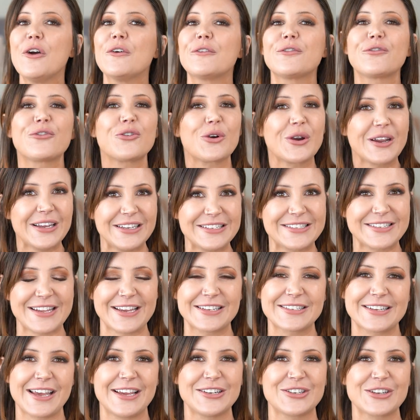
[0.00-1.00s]
free
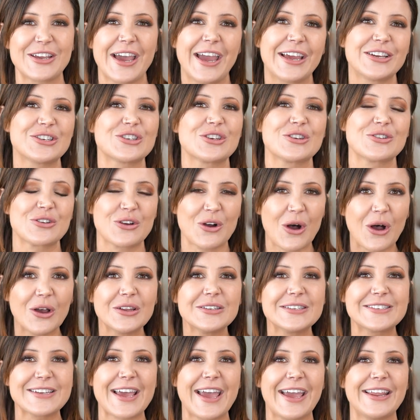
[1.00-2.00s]
sex education
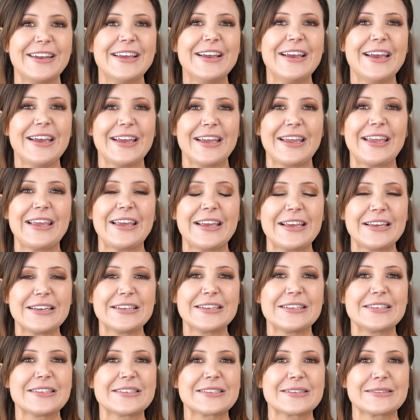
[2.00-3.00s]
content
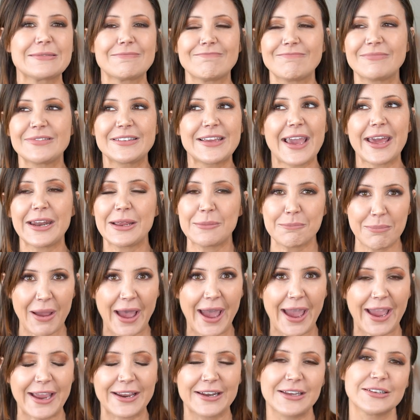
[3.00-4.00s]
is getting
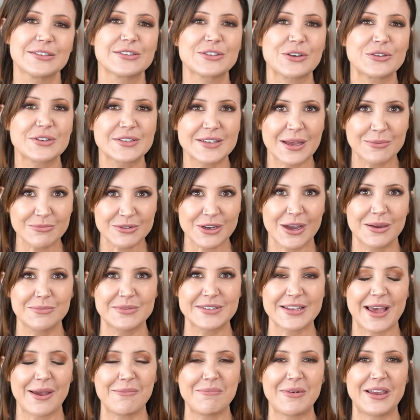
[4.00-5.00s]
paid. And so sometimes
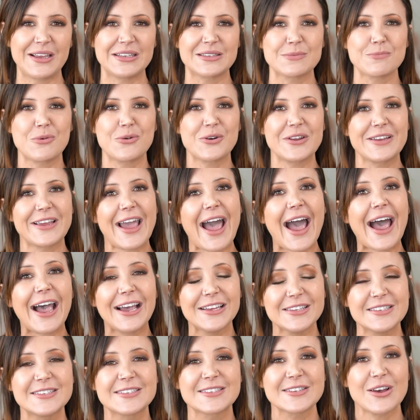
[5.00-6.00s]
that means putting
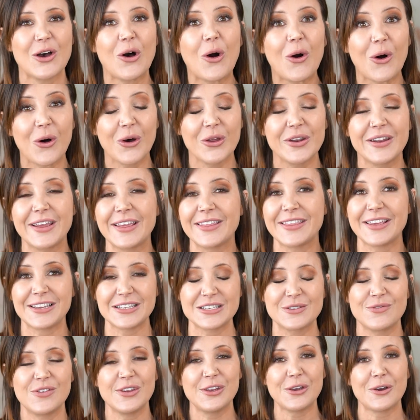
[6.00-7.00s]
ads on
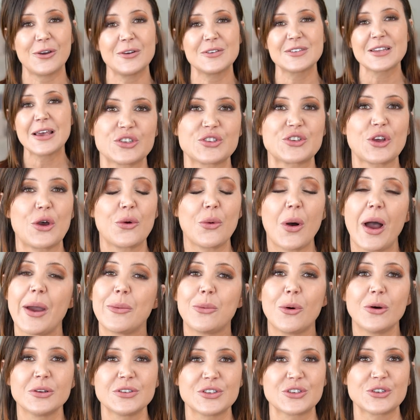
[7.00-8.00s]
these videos. So I want